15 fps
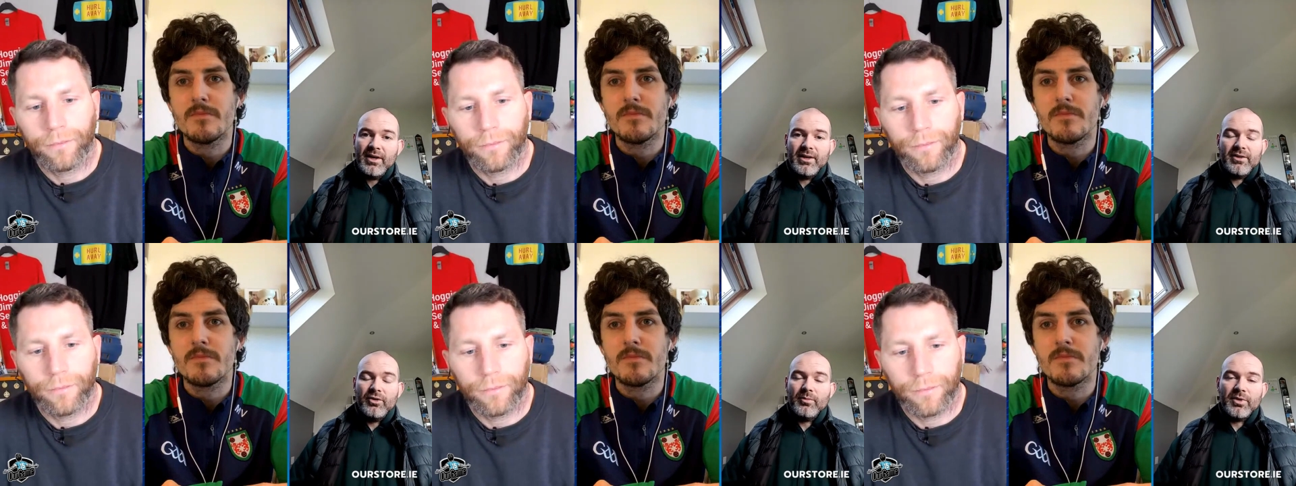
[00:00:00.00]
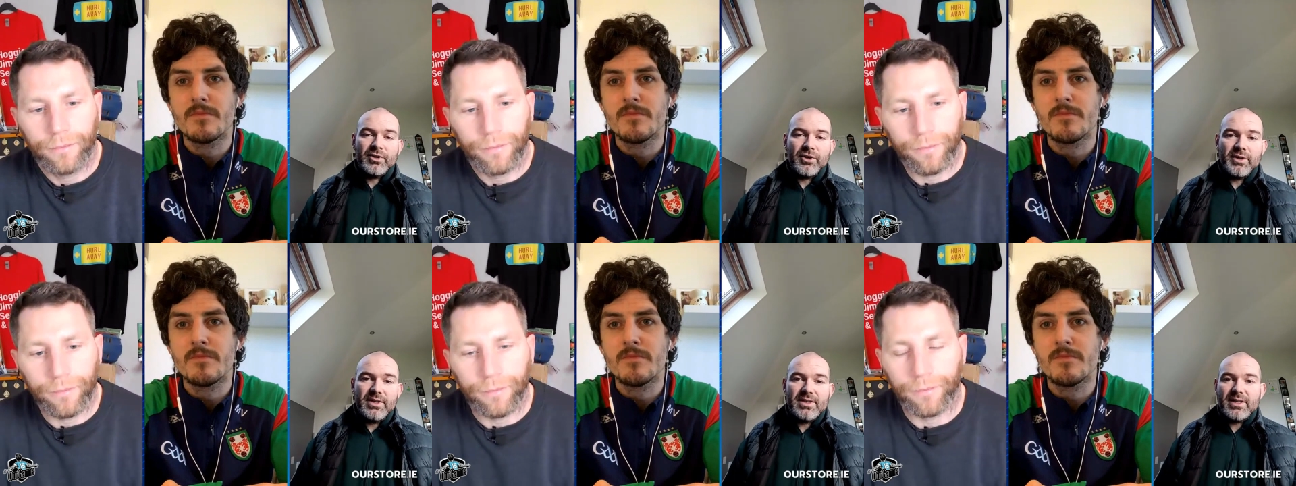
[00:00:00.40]
Speaker 1: number
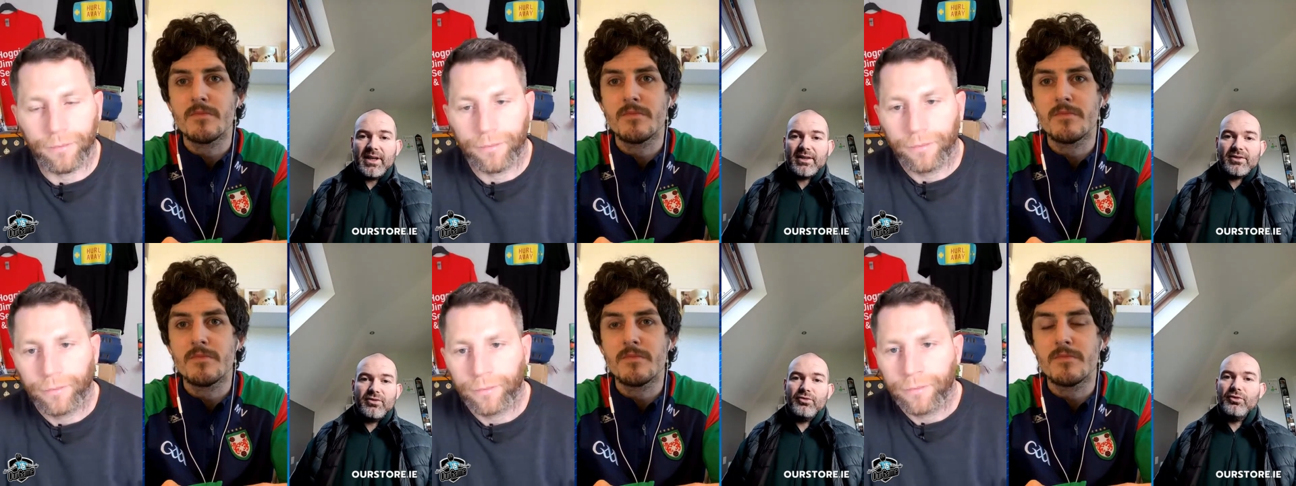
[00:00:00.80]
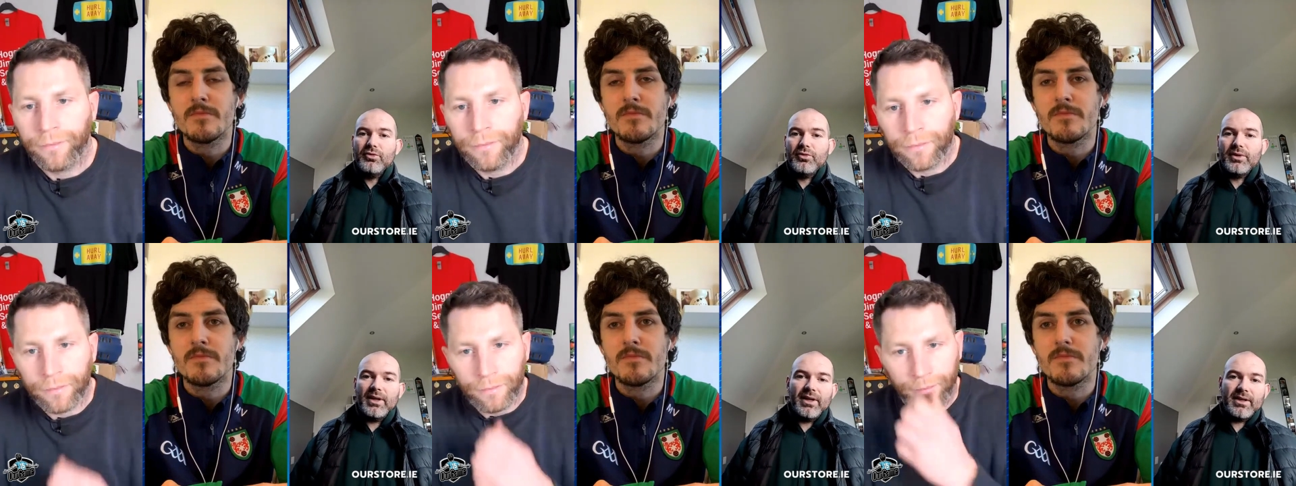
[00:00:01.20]
thirty six, you knew
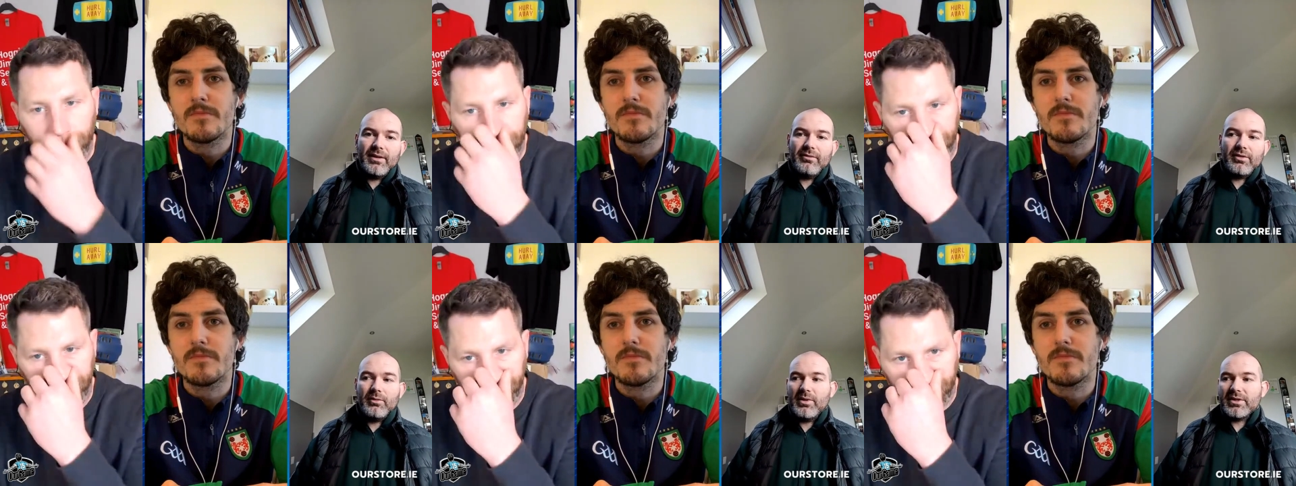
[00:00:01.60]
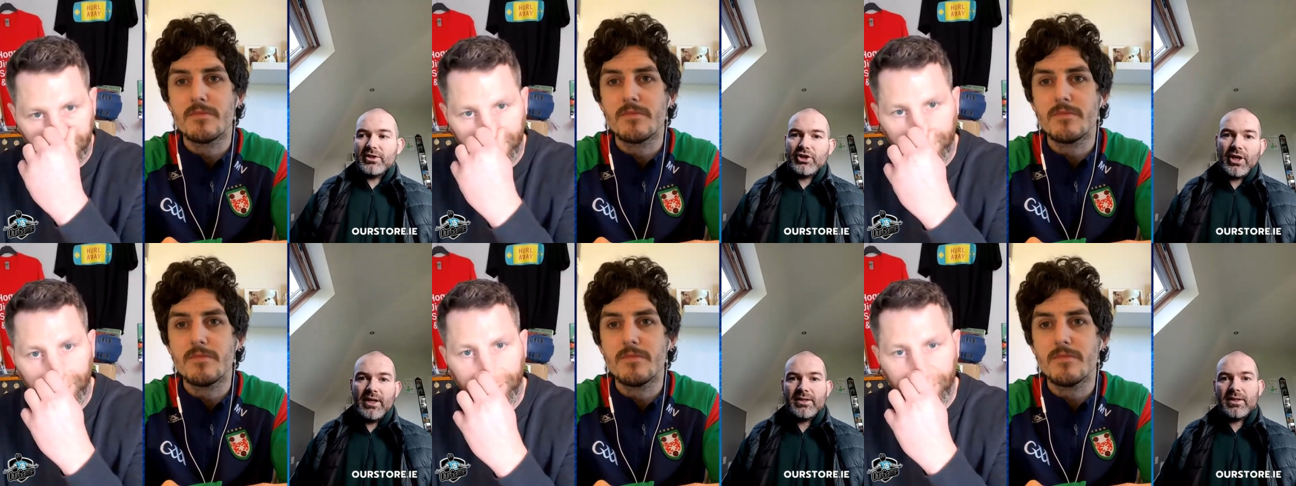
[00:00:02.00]
like, if there was a
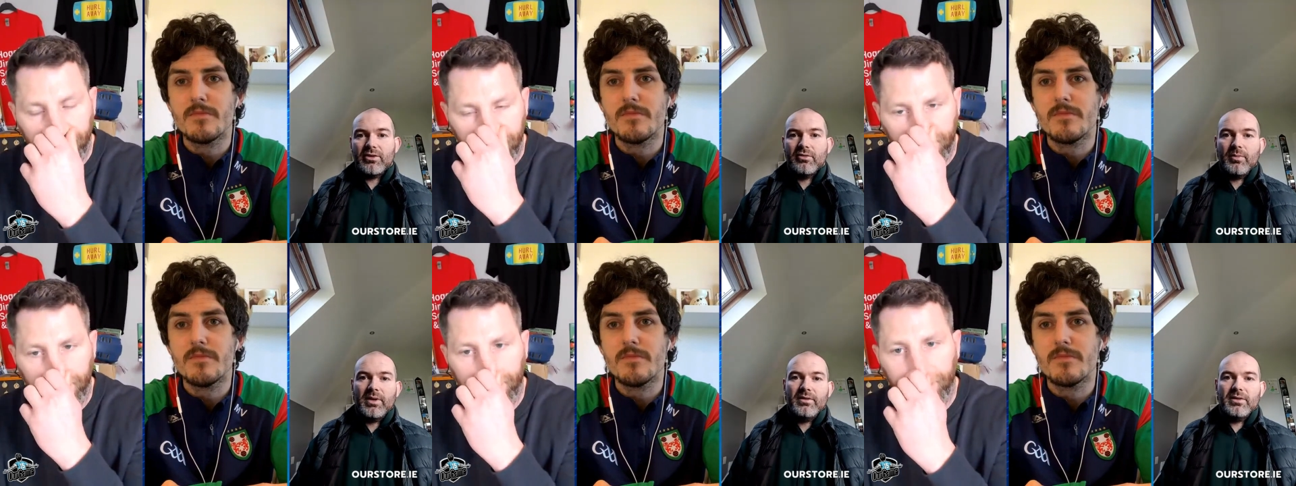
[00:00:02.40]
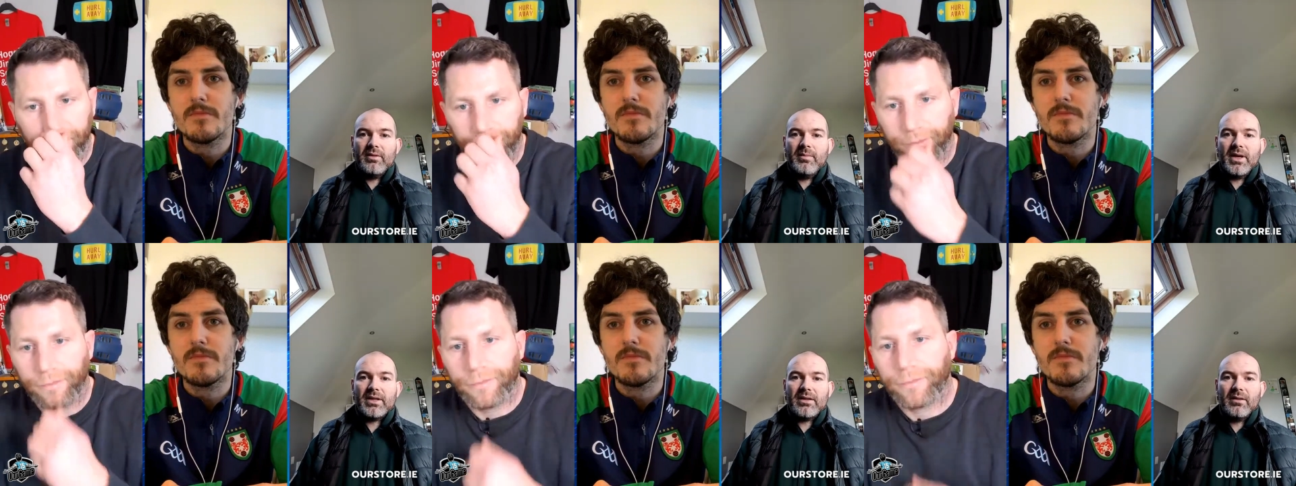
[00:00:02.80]
chance that you did
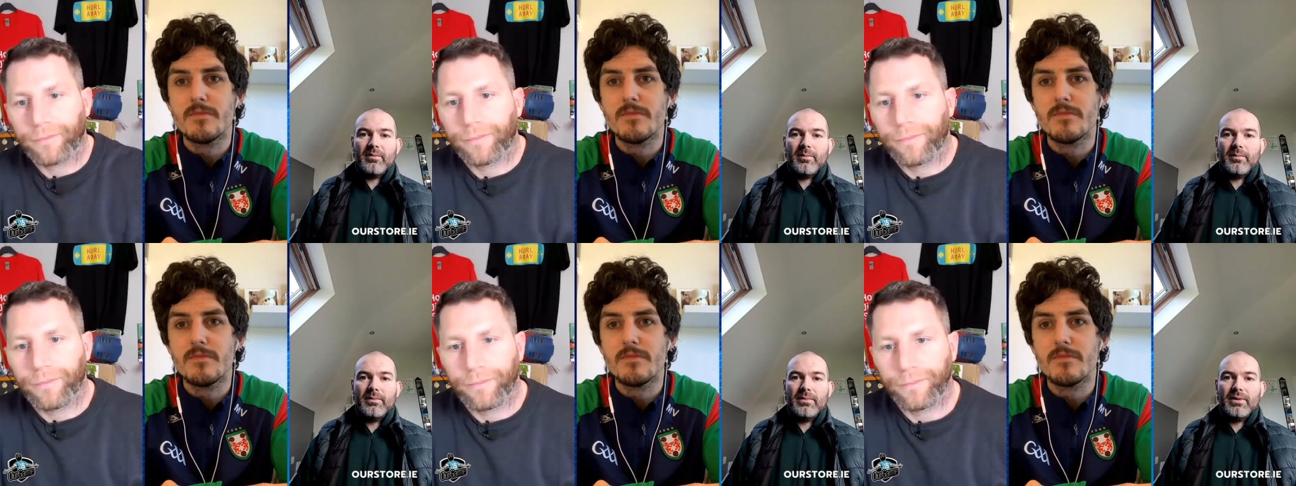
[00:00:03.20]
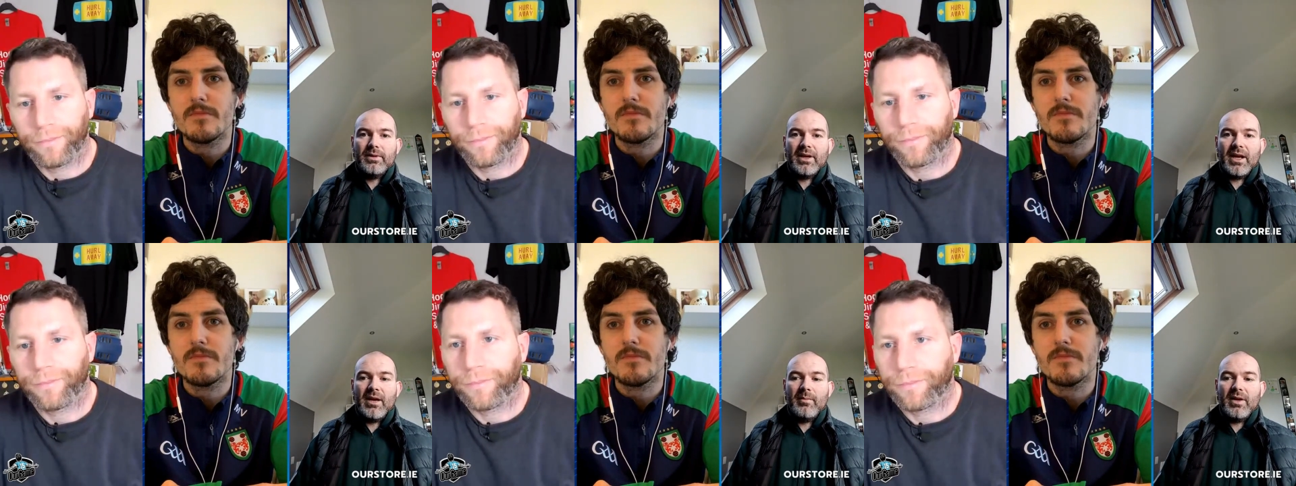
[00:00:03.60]
make the the
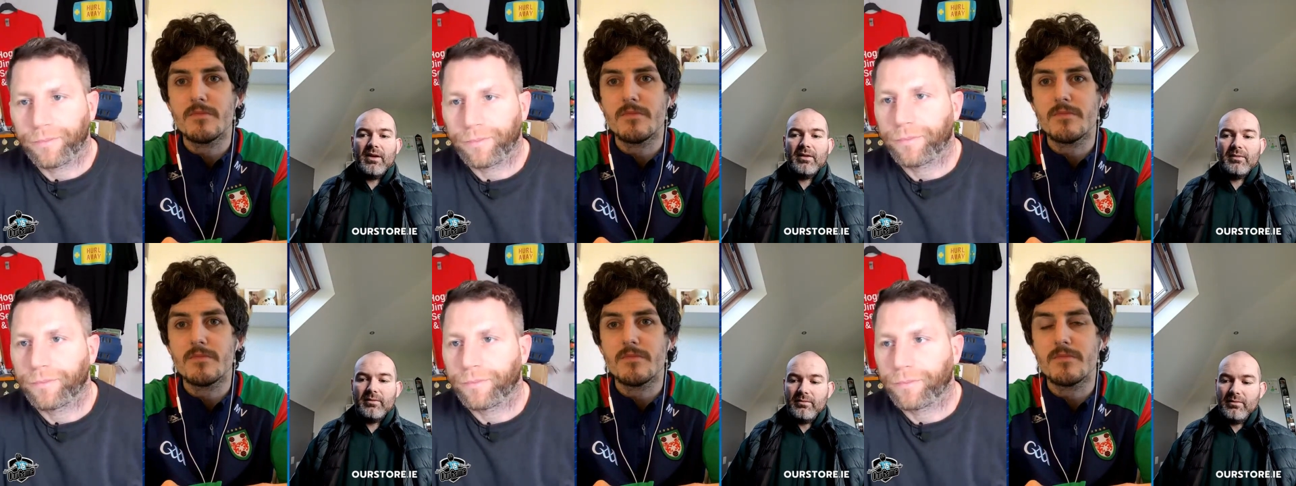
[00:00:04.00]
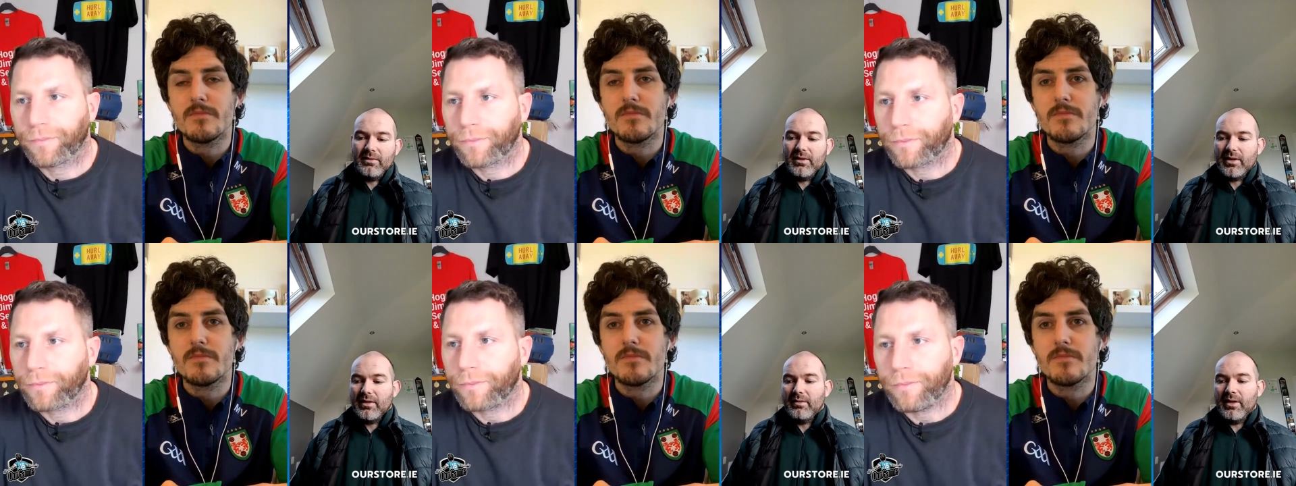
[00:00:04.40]
game day
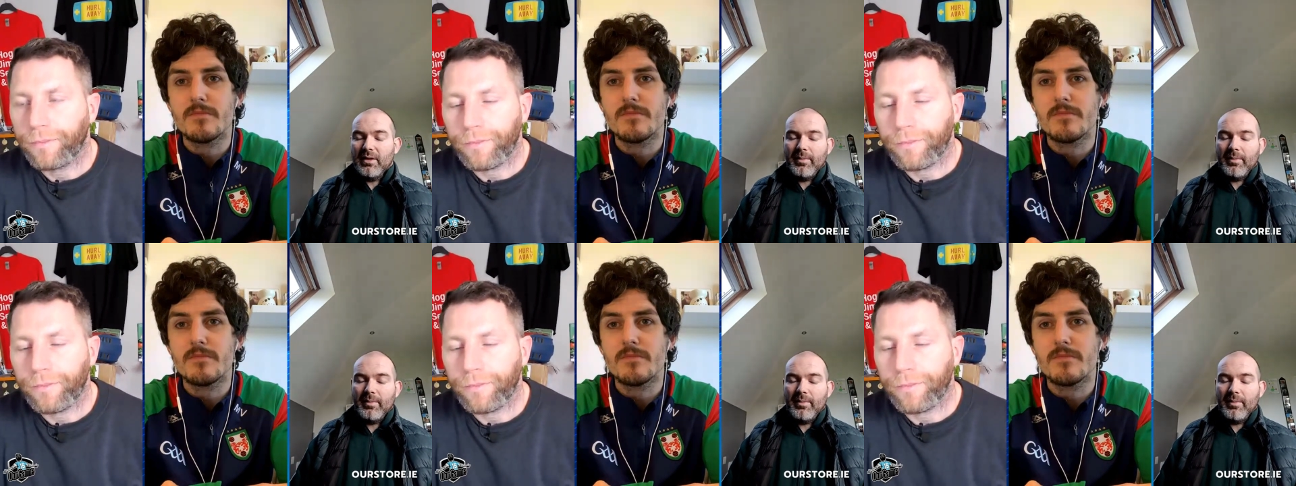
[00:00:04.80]
uh,